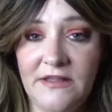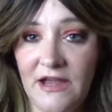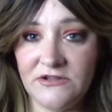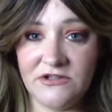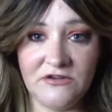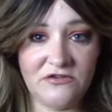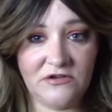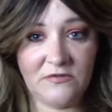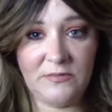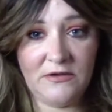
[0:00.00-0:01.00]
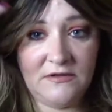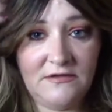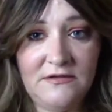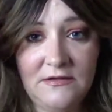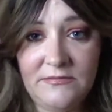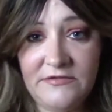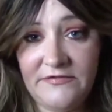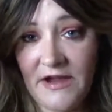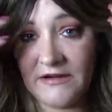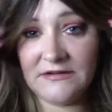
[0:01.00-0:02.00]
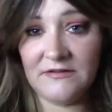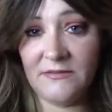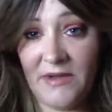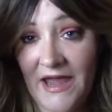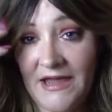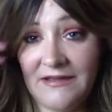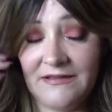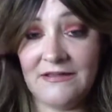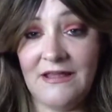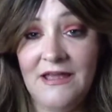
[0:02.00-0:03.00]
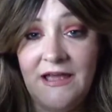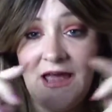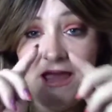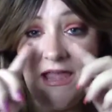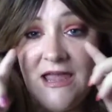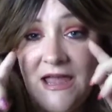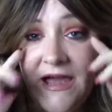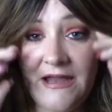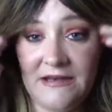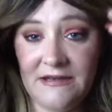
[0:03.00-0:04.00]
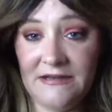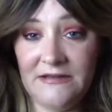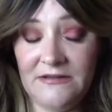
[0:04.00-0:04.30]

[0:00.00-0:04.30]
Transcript: lashes just because of the simple fact of the bangs and